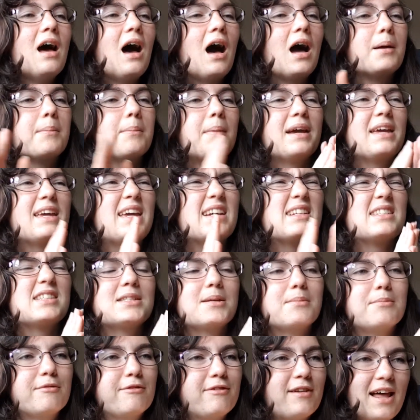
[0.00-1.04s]
I might get
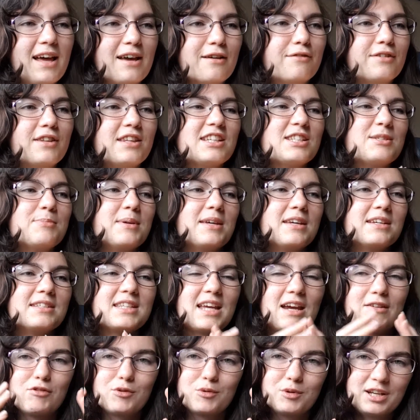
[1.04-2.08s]
some flack for this because
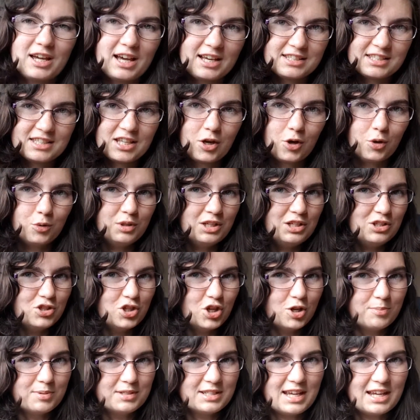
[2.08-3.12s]
everyone has their own
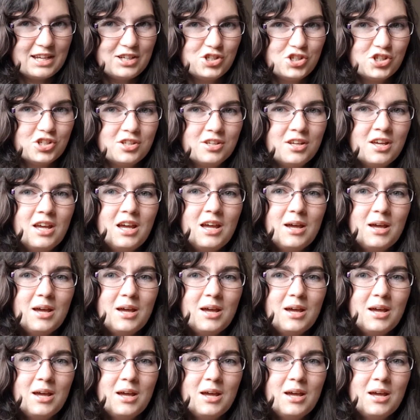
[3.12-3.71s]
interpretation,